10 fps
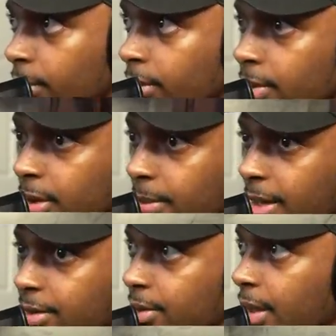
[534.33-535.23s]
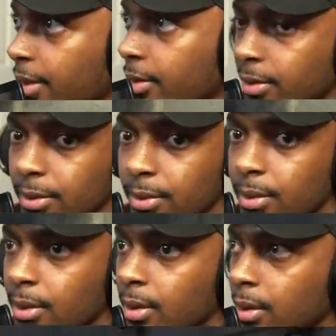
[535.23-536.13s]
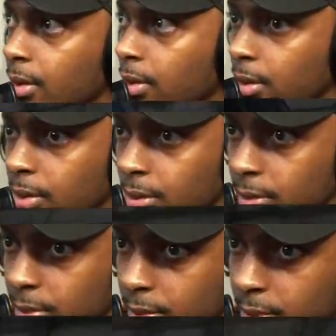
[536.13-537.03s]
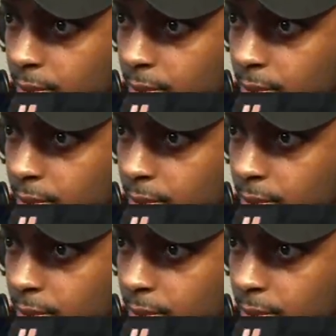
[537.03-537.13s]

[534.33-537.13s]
See you, Master Tiger. Double kill.